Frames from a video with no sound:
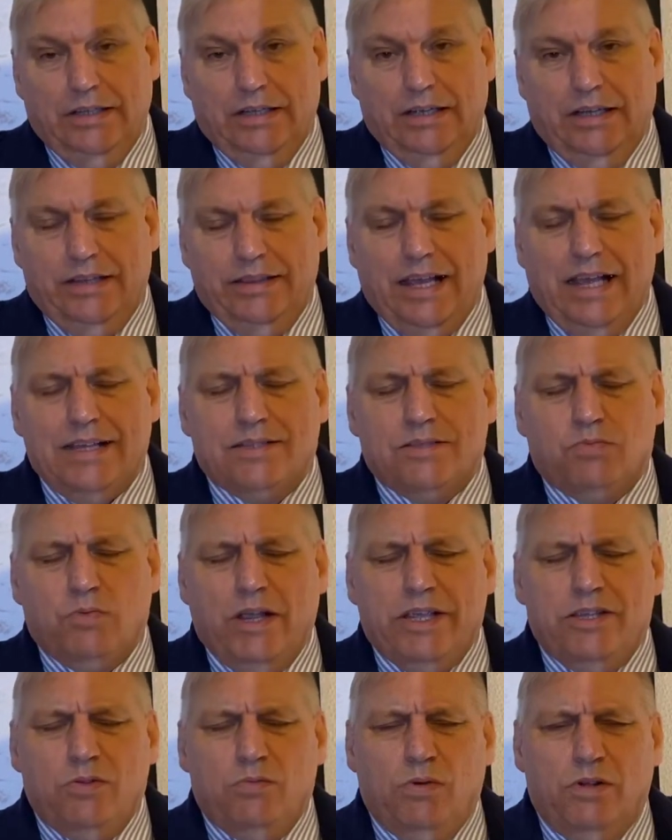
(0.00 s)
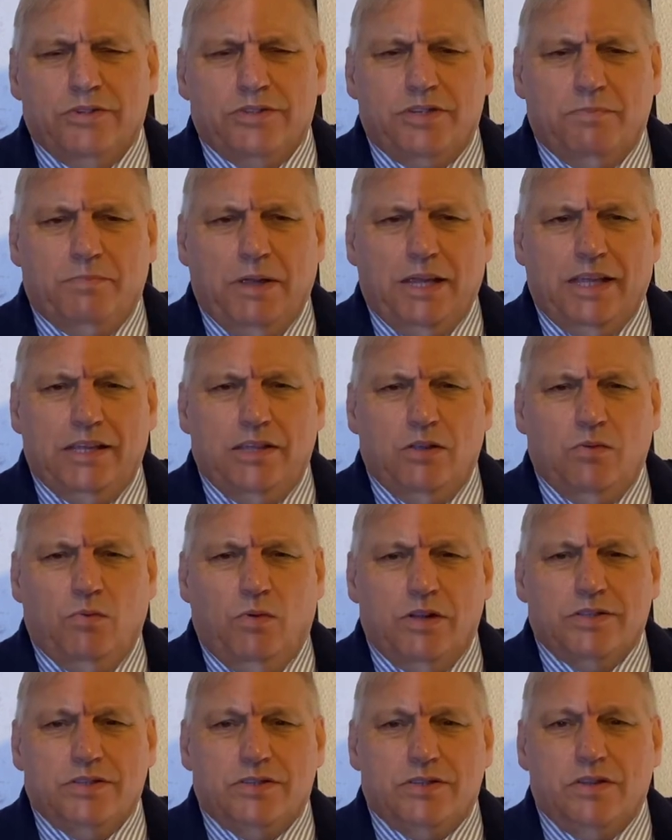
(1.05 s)
And that's where you want to be. You
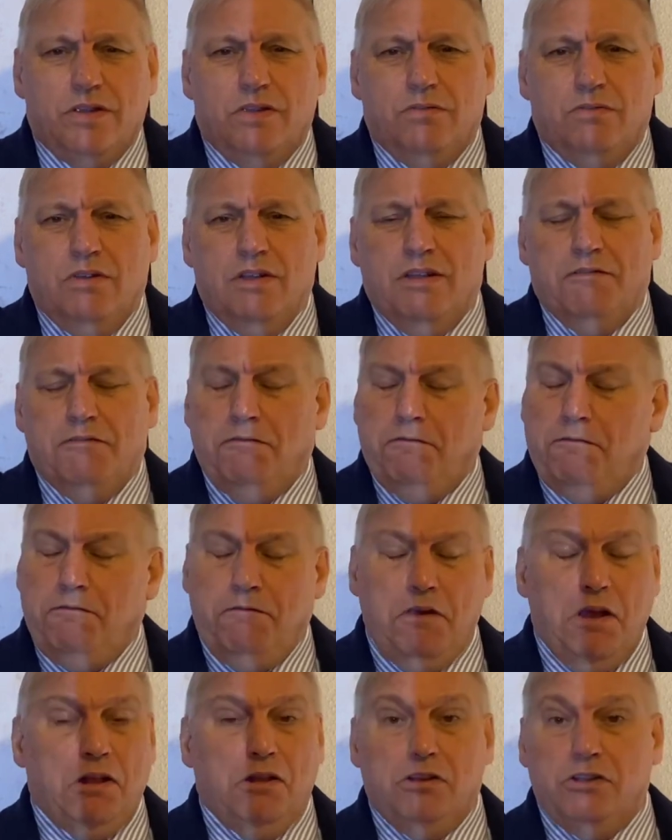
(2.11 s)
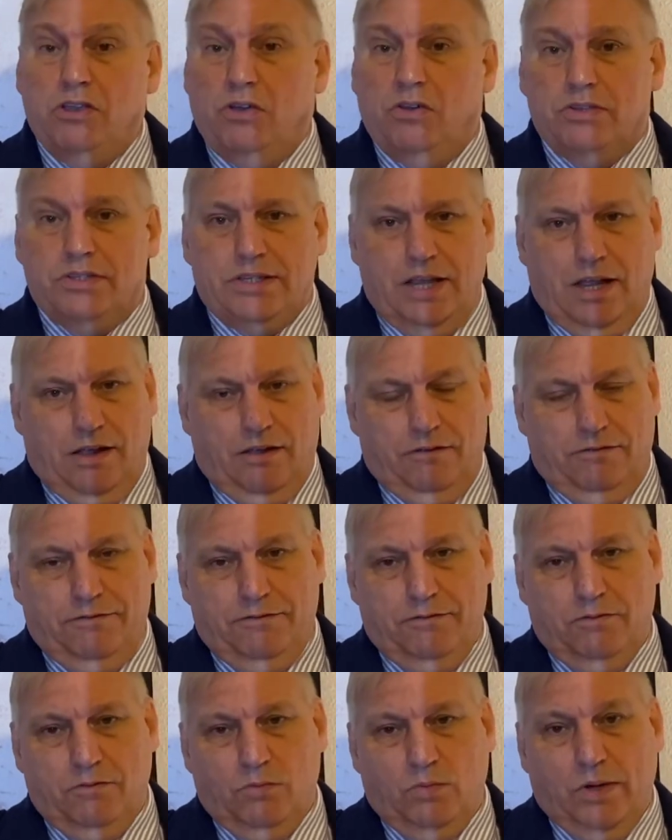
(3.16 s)
want to fill yourself
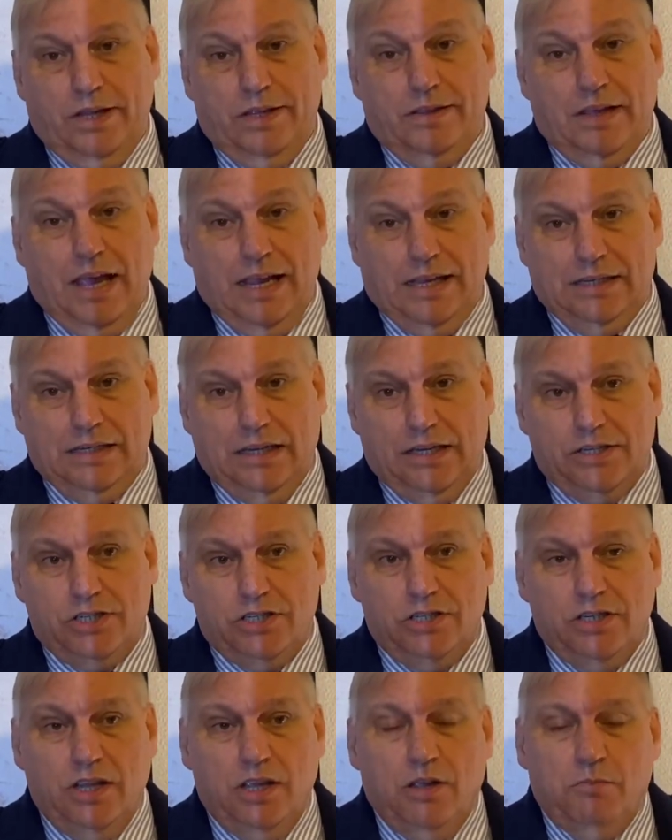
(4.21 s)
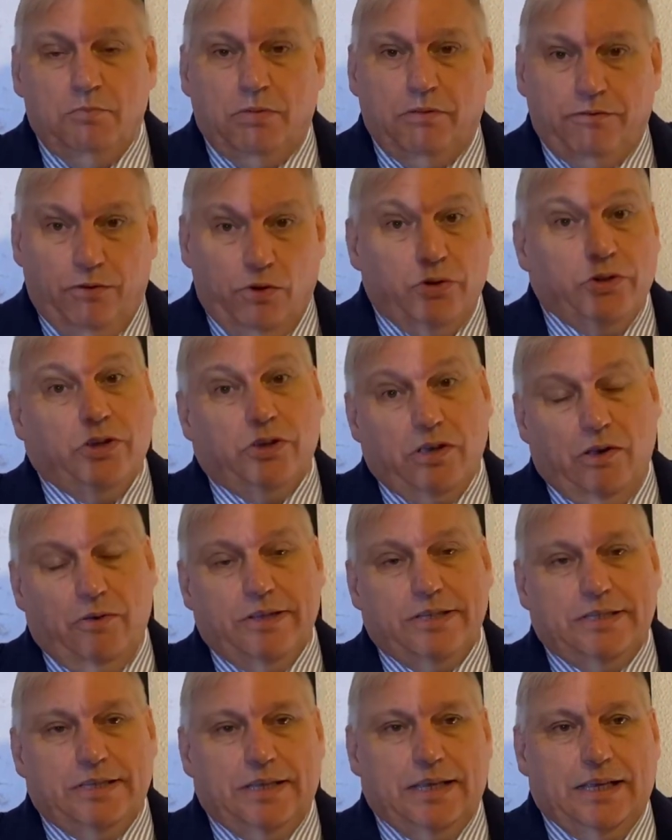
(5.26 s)
with English before you go
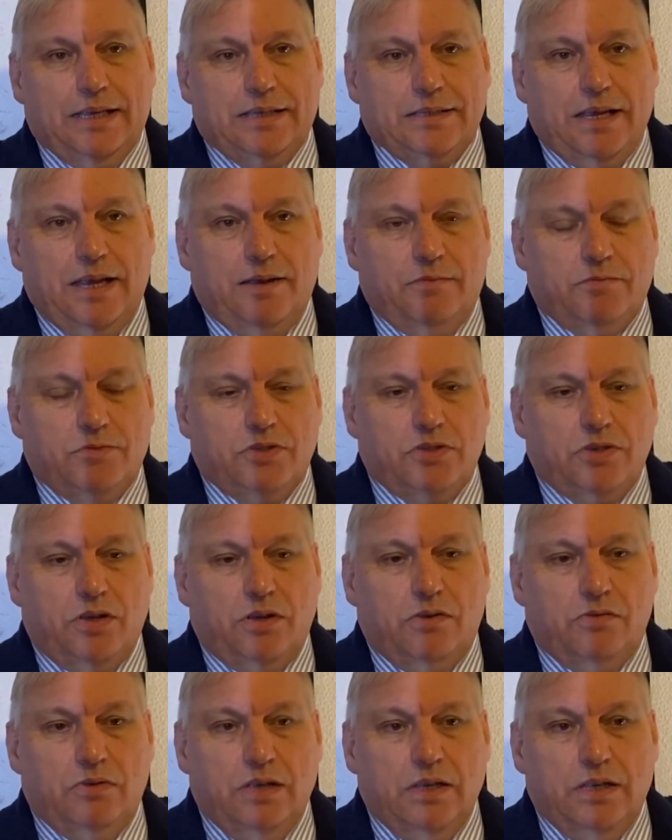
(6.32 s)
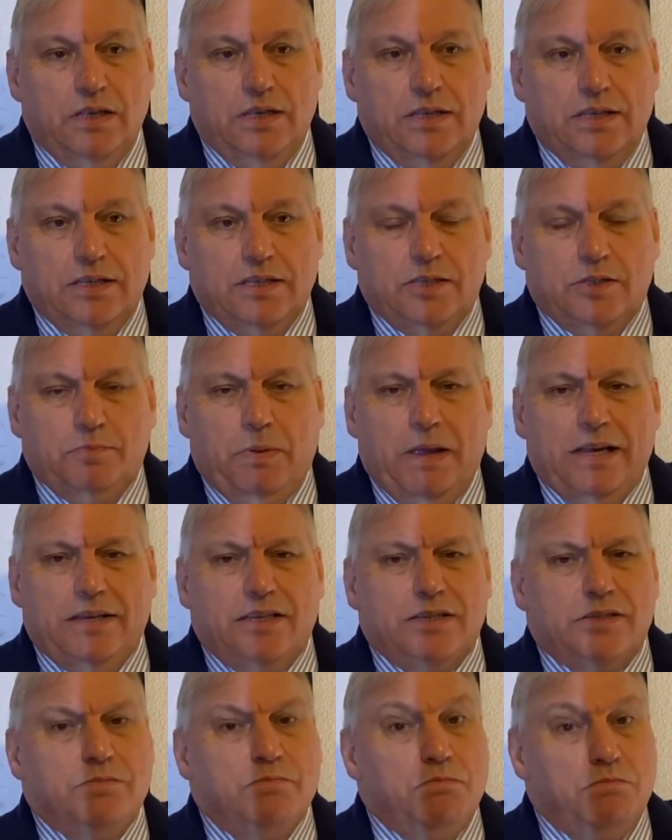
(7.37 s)
into the exams. So spend
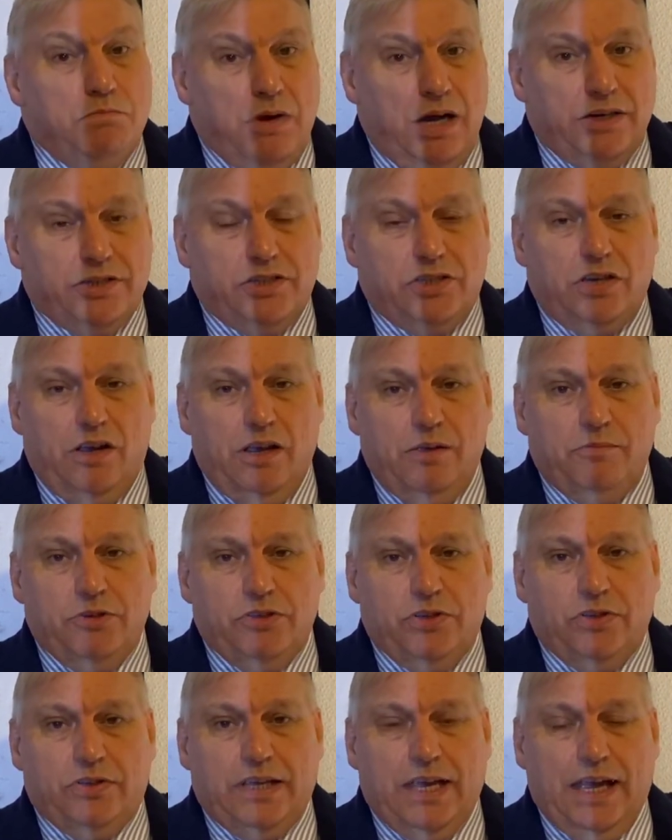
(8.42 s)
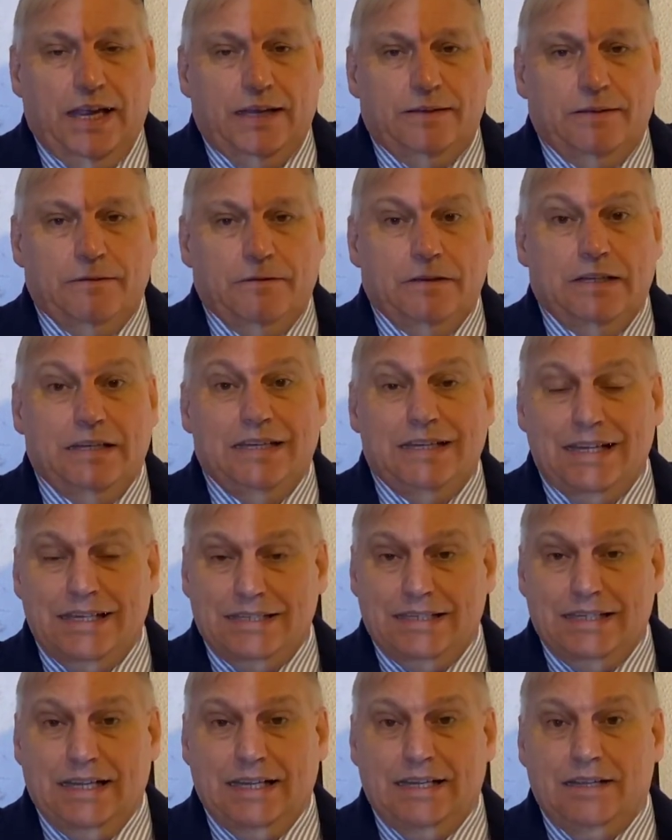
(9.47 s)
as much time as you can
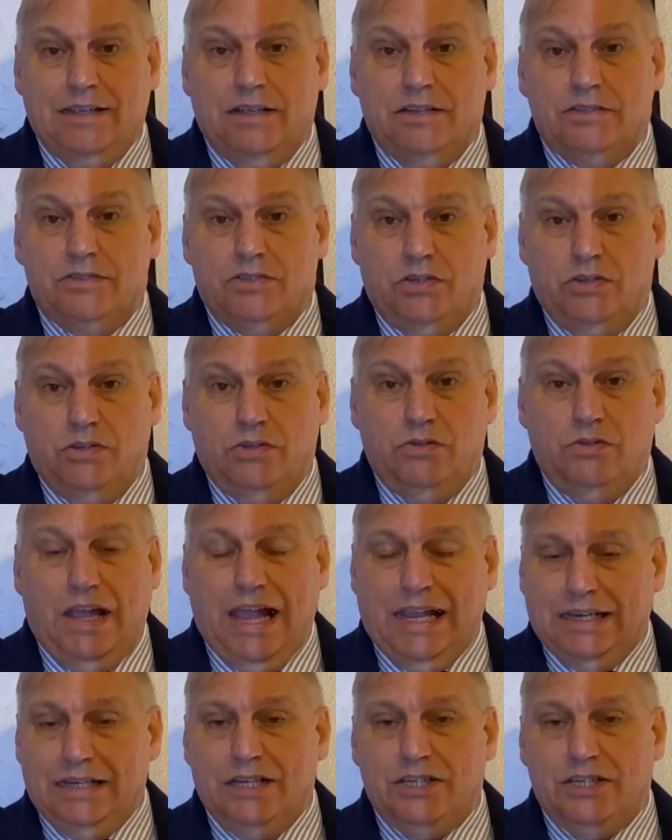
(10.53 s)
listening to English